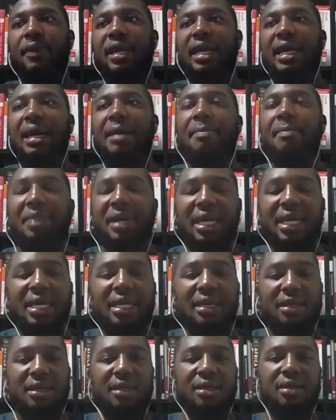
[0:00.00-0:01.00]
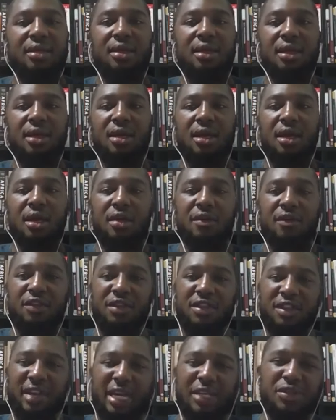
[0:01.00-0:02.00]
campaign for
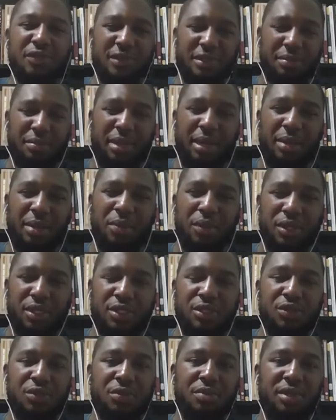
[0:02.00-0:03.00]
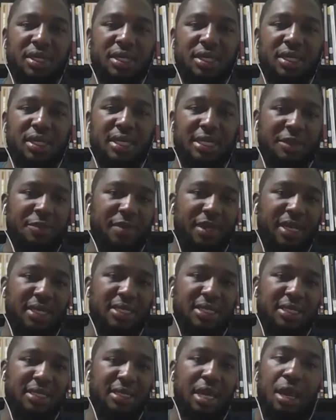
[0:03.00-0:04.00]
the rights of Zimbabweans to be
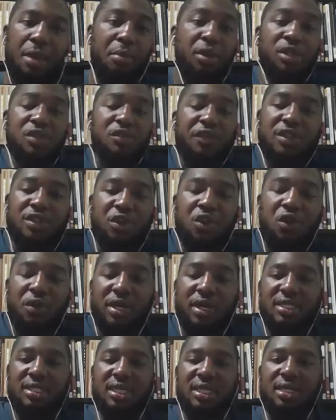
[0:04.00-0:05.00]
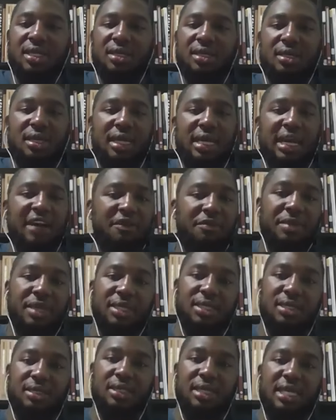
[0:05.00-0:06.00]
respected. Because for as long as the
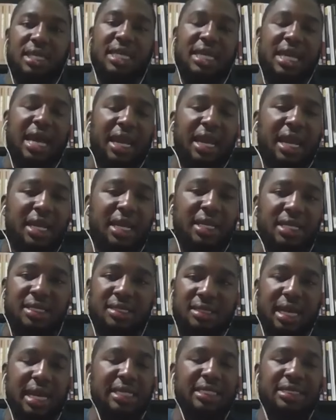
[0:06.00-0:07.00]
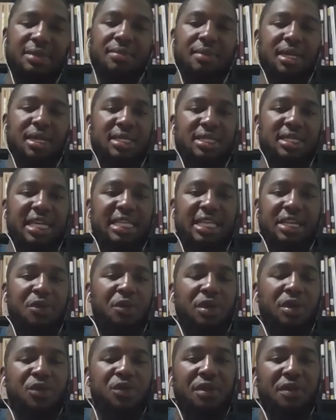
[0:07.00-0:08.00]
government in Harare is adamant that they don't
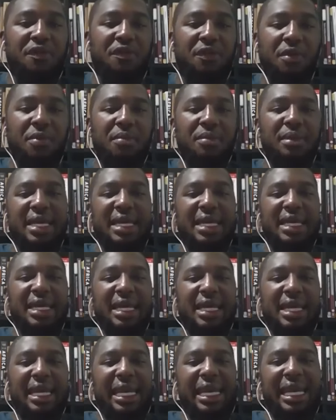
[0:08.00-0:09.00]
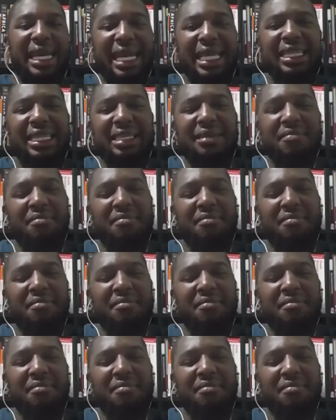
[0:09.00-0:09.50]
want to reform, nothing